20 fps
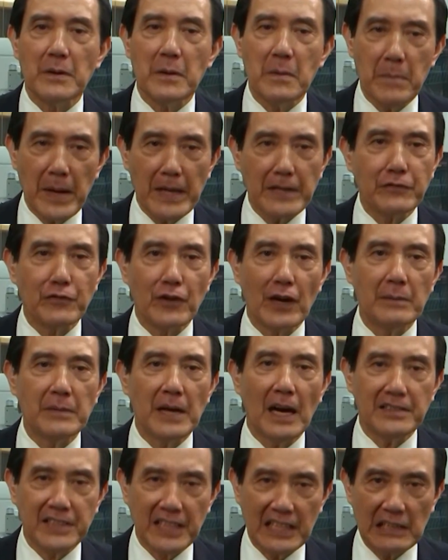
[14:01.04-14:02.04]
made from
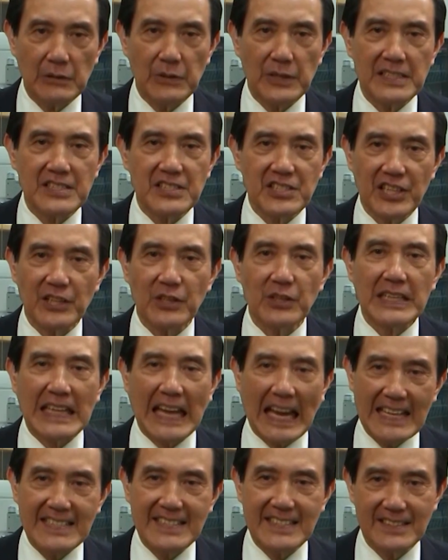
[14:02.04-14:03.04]
artillery shell
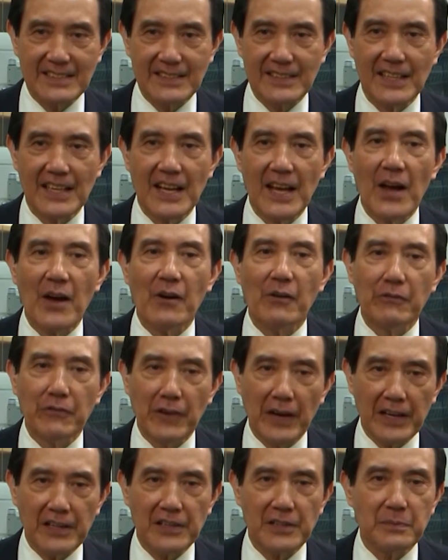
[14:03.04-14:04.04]
casings
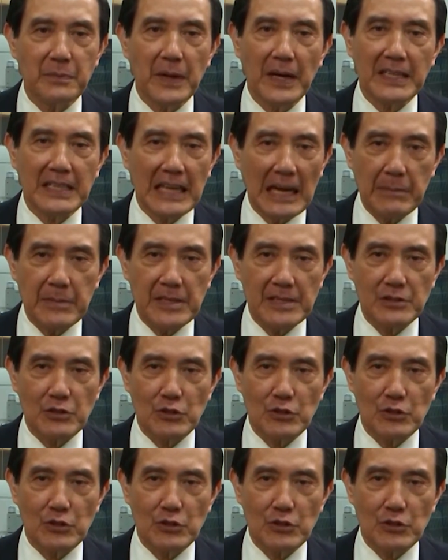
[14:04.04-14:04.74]
fired by communist